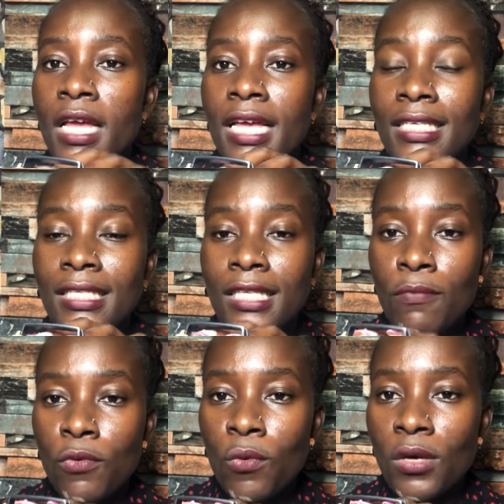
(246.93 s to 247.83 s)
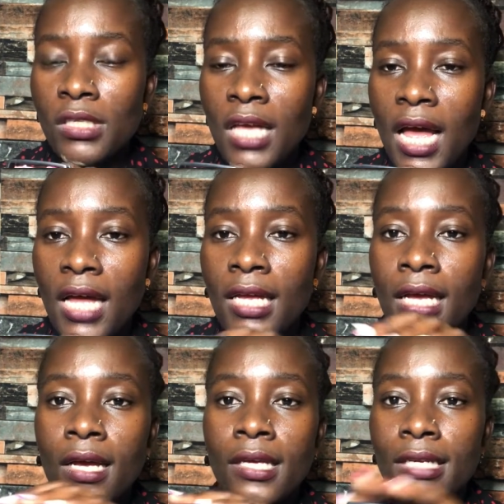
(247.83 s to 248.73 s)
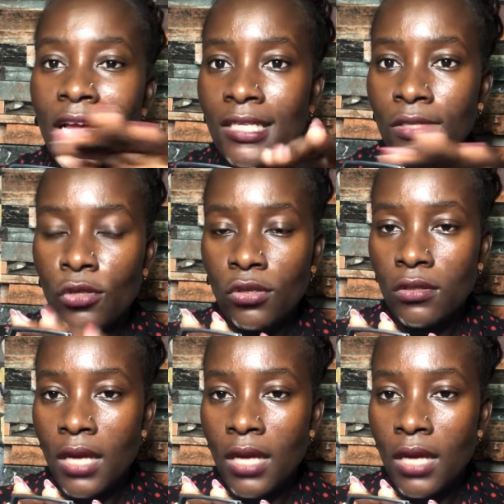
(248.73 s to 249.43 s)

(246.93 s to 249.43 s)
stable water that's not